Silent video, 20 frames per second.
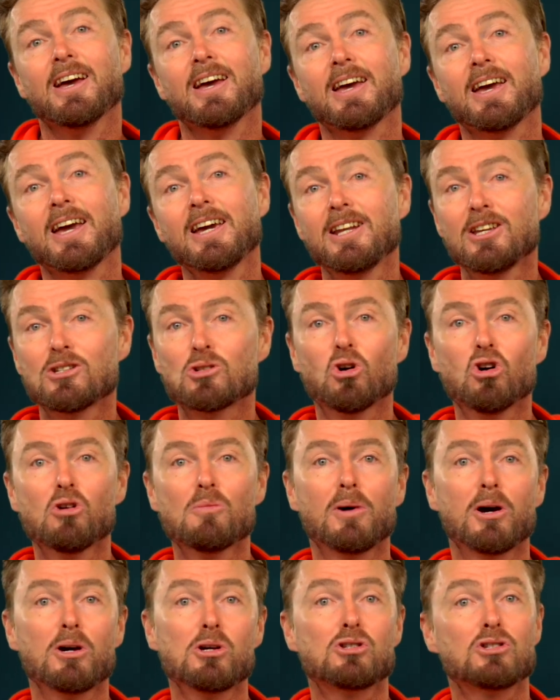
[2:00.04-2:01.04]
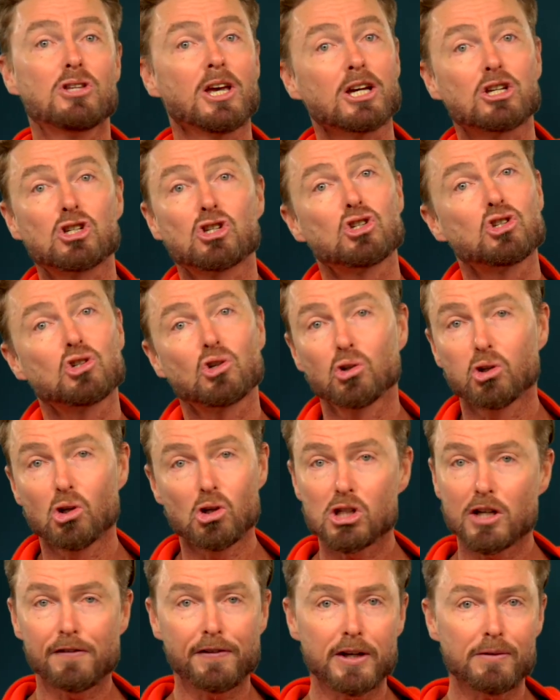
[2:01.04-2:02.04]
It is almost
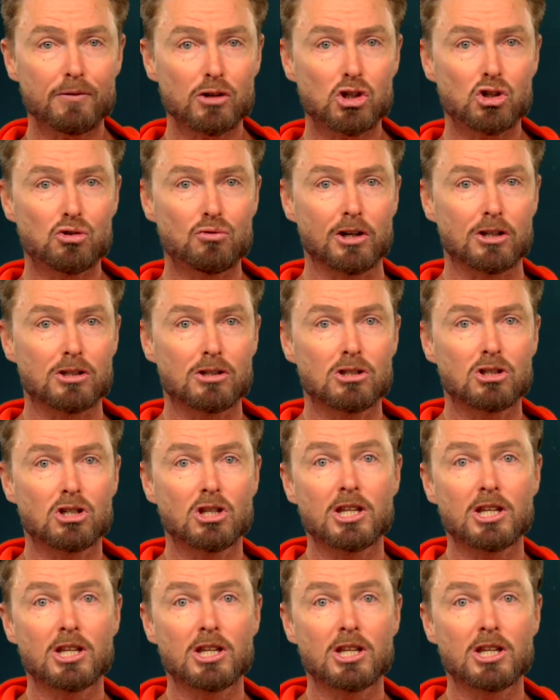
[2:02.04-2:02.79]
exclusively restricted to